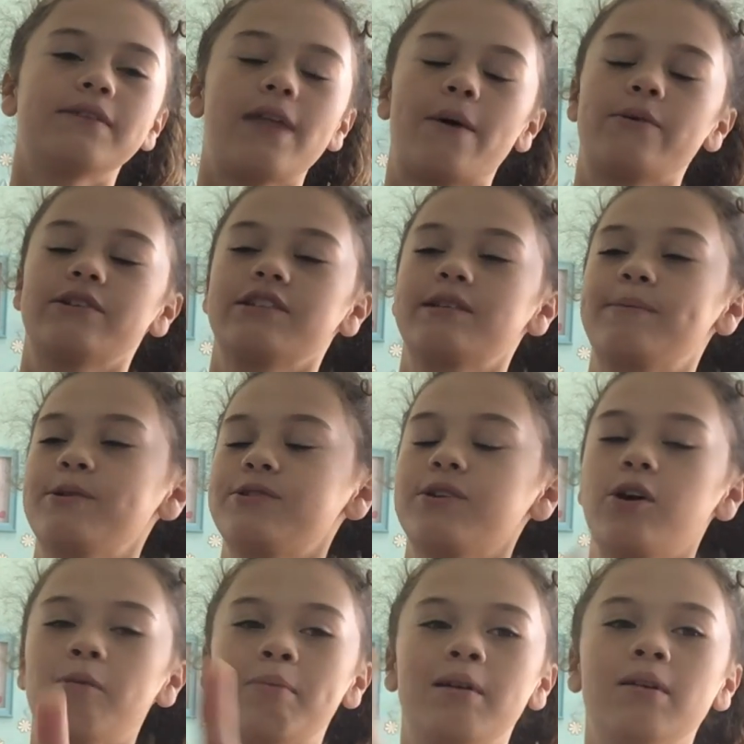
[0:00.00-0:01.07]
that wasn't supposed
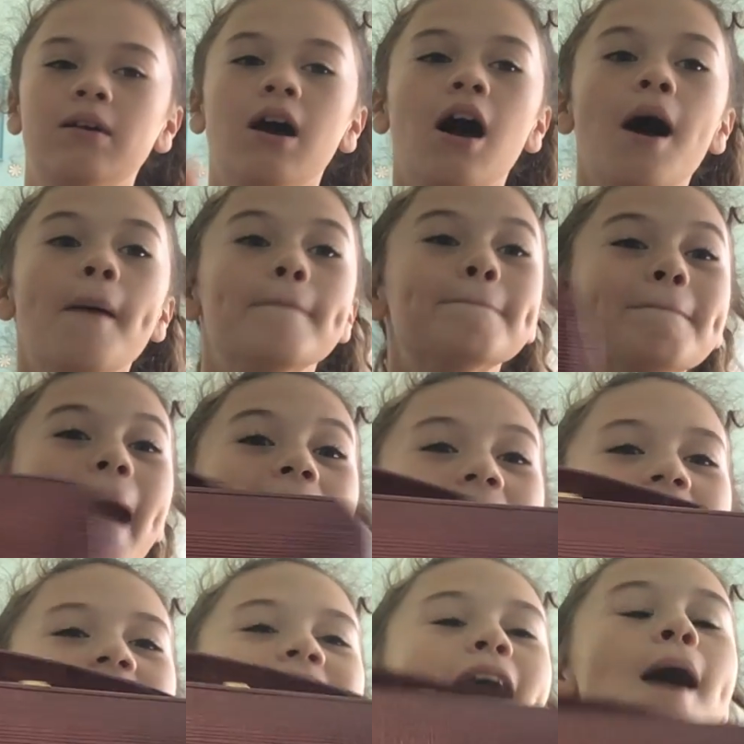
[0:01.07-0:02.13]
to open,
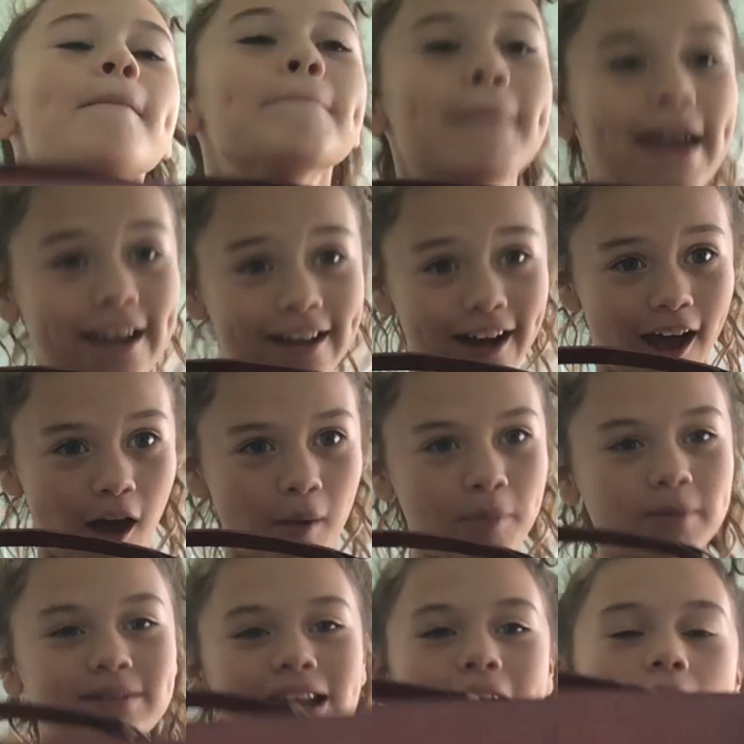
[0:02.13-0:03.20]
my
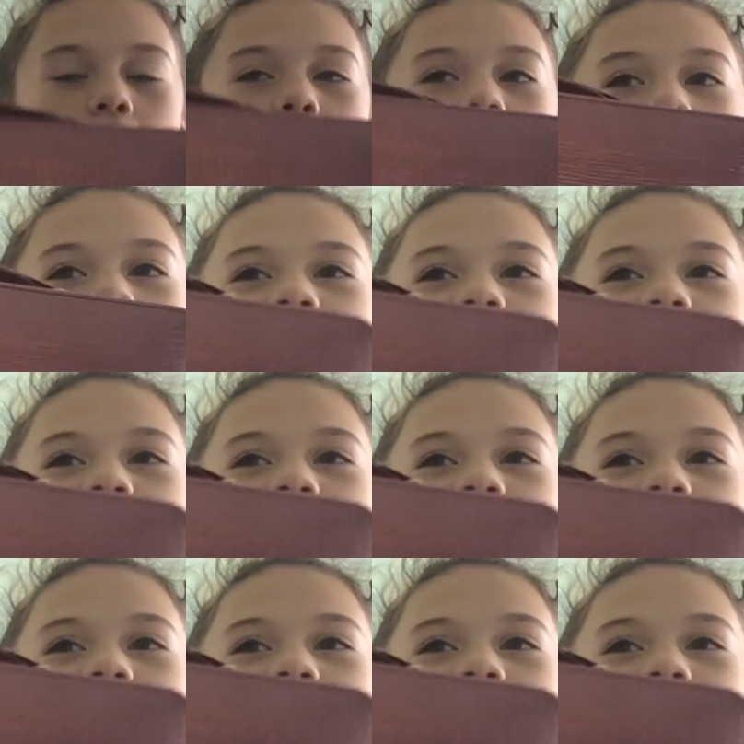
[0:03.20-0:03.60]
makeup. Now,